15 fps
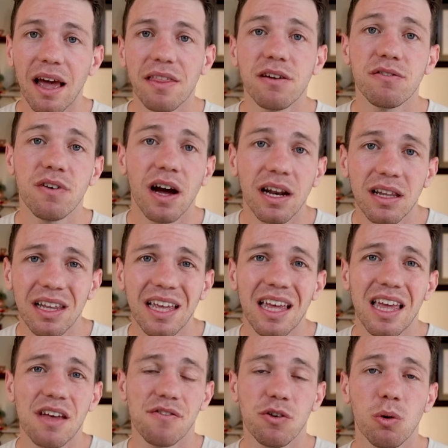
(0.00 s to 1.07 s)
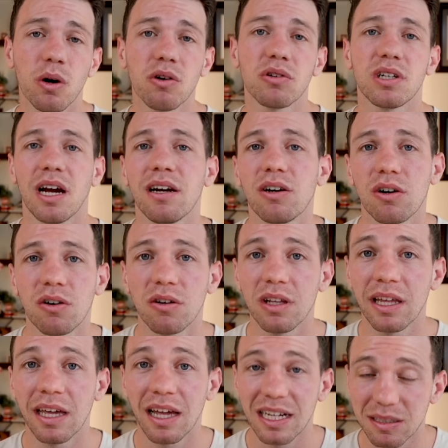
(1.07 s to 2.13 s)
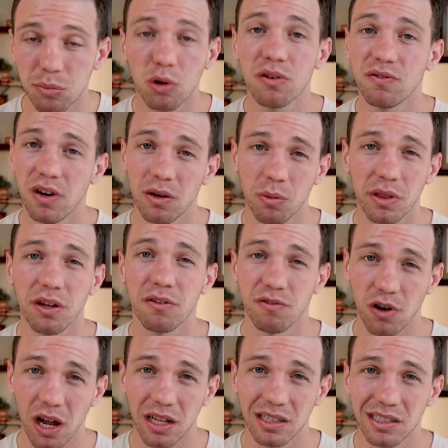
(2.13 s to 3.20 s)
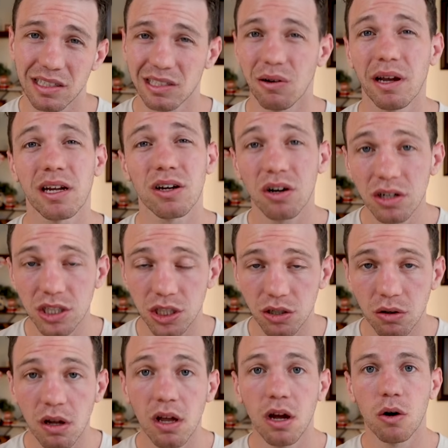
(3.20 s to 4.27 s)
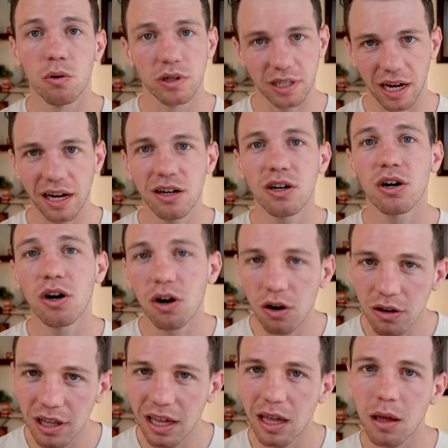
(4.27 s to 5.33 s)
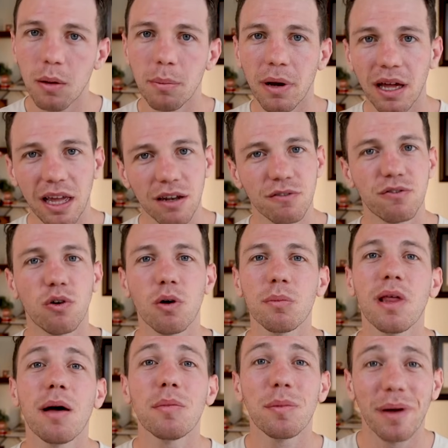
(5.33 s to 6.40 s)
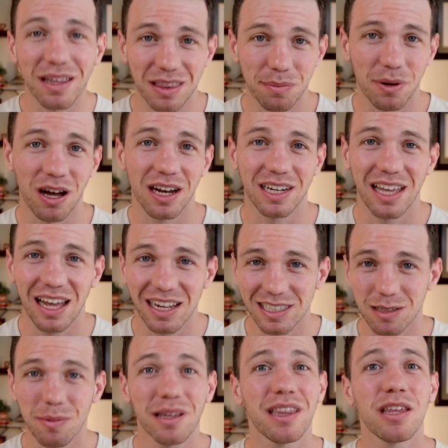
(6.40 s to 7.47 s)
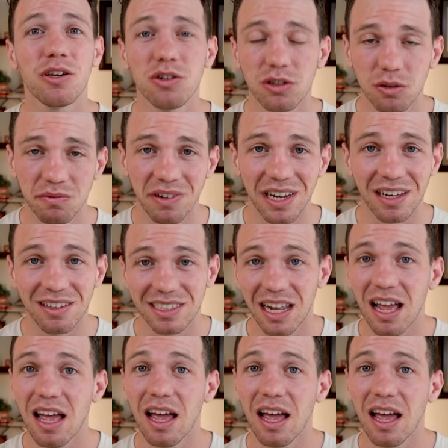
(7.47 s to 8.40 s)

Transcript: And then finally, if you want to retire early, it's more fun with your friends. So I encourage you, retire early, but inform them about the podcast, about the YouTube videos.